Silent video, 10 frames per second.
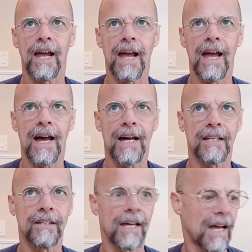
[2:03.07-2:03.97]

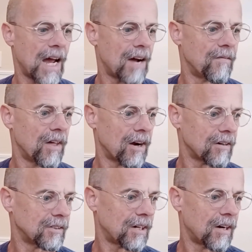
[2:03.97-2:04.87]
and they have
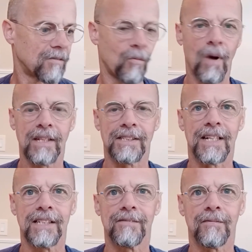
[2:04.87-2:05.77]
theirs on
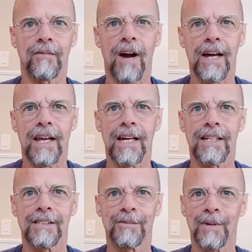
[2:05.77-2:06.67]
Wednesdays and Fridays.